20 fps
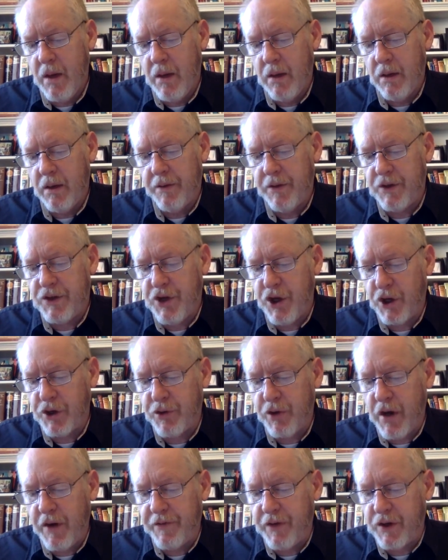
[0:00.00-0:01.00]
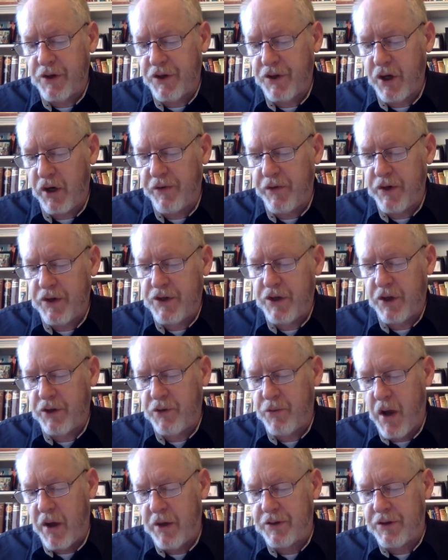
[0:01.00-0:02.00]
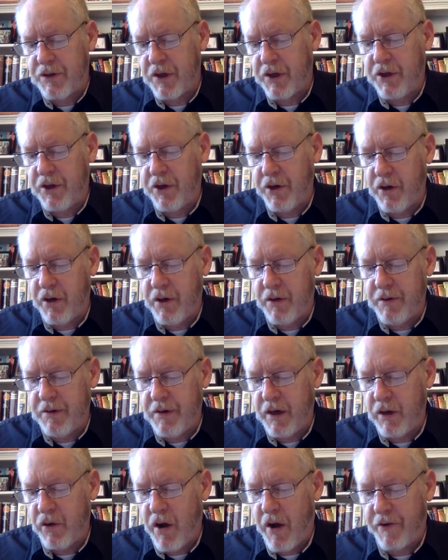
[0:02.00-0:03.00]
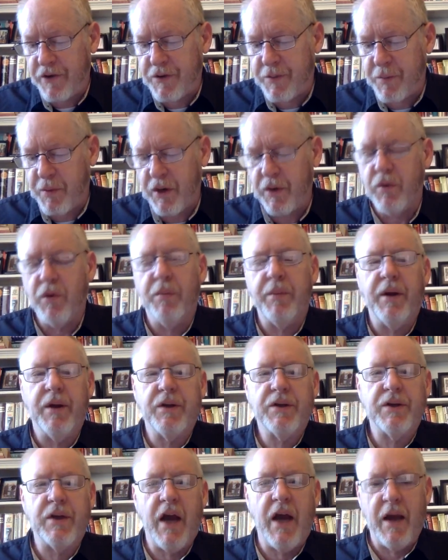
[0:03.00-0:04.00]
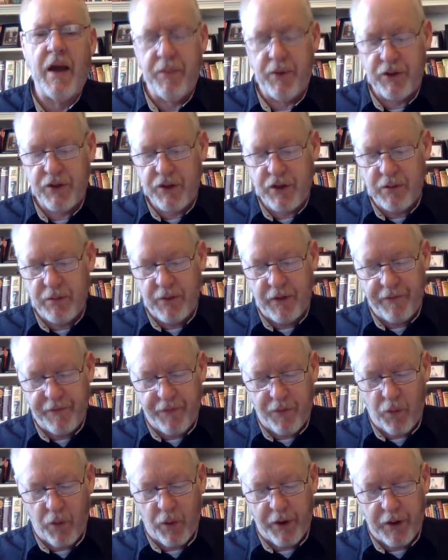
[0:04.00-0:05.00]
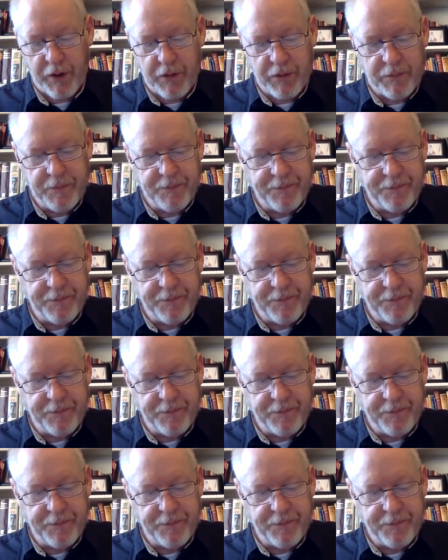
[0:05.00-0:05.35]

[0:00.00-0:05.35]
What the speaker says: "The children of your servants shall dwell secure. Their offspring will be established before you."